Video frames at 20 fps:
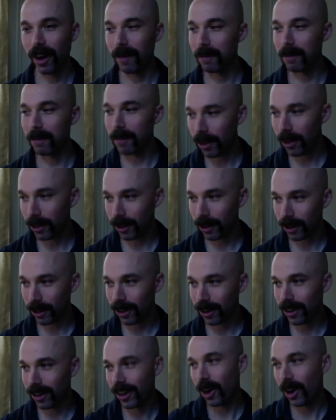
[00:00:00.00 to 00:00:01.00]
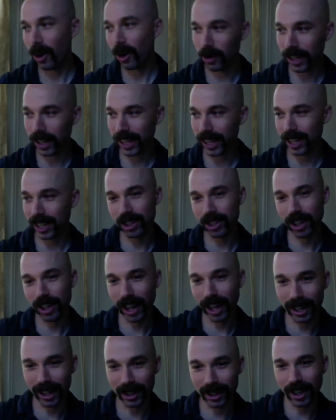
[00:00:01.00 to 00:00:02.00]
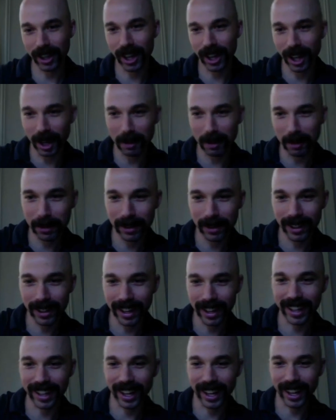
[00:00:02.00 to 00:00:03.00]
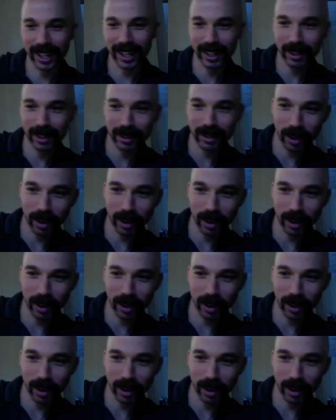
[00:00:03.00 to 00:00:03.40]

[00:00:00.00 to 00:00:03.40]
a mother holding a child up and like